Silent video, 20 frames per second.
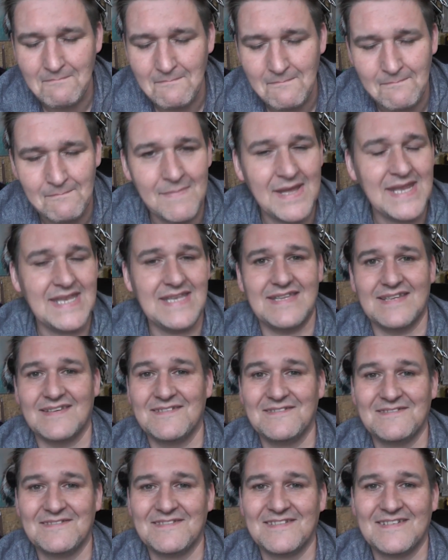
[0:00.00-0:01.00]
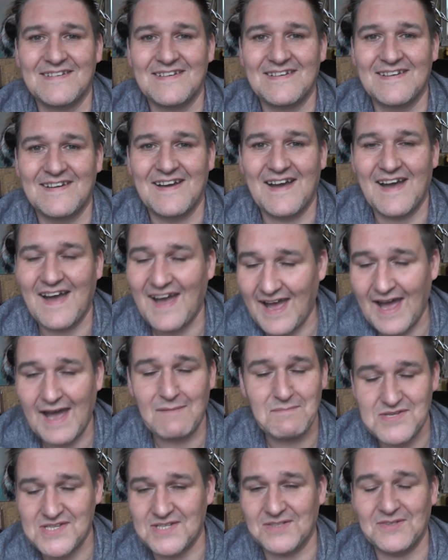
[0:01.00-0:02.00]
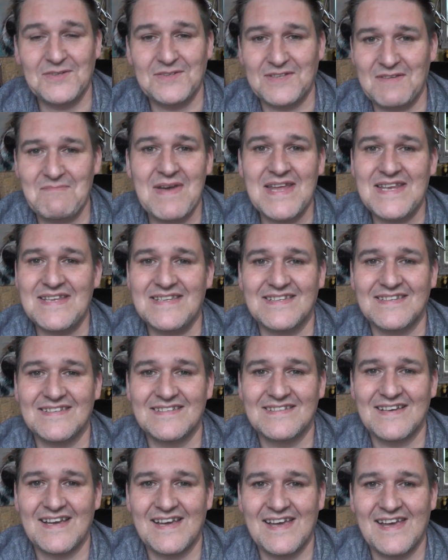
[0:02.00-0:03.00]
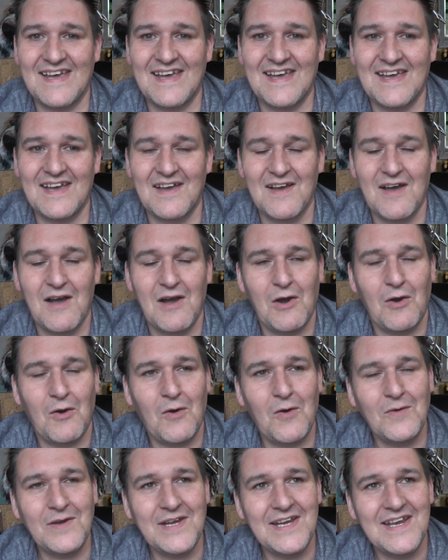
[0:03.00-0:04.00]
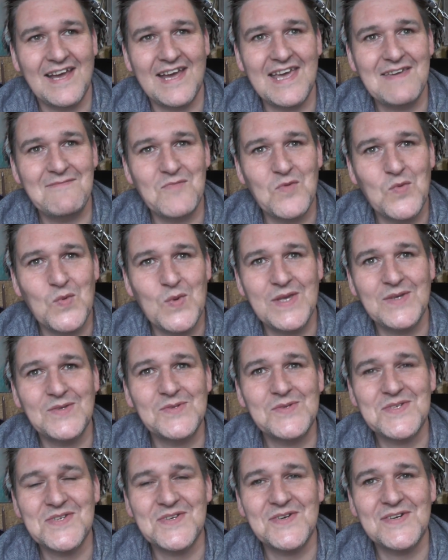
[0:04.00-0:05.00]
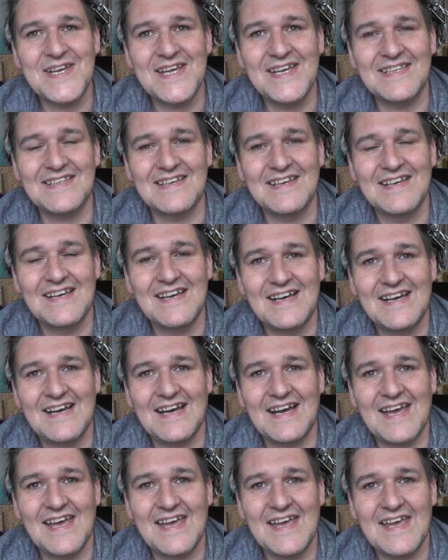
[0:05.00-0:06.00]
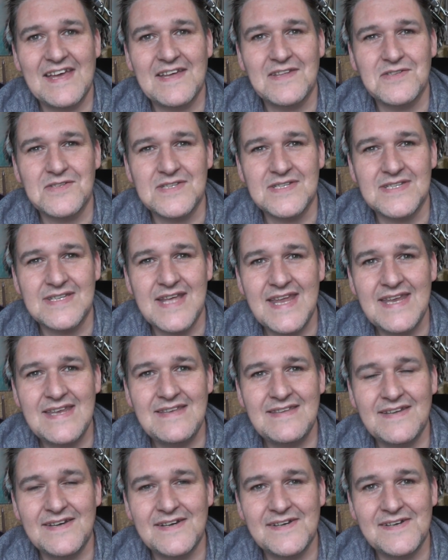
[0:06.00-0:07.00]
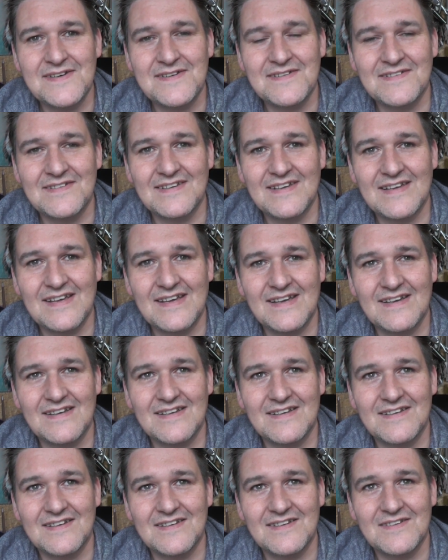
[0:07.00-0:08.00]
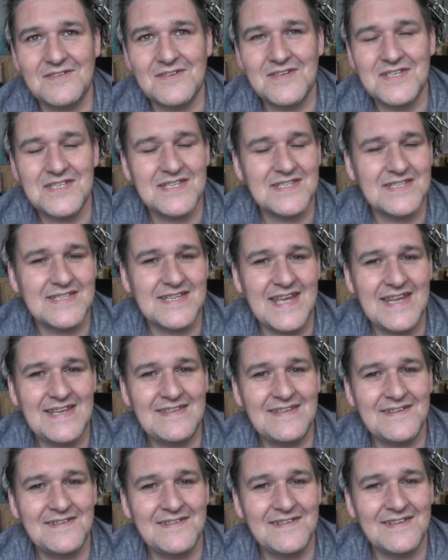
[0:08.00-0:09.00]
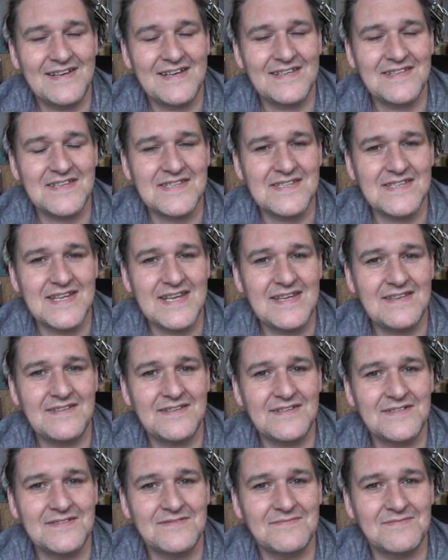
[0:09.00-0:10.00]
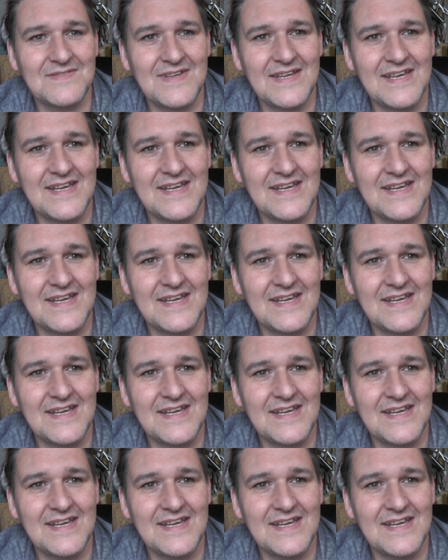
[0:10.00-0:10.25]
Mint. Absolutely mint. Hockenheim wheels on it. Zender. Is it Zender? I had a Zender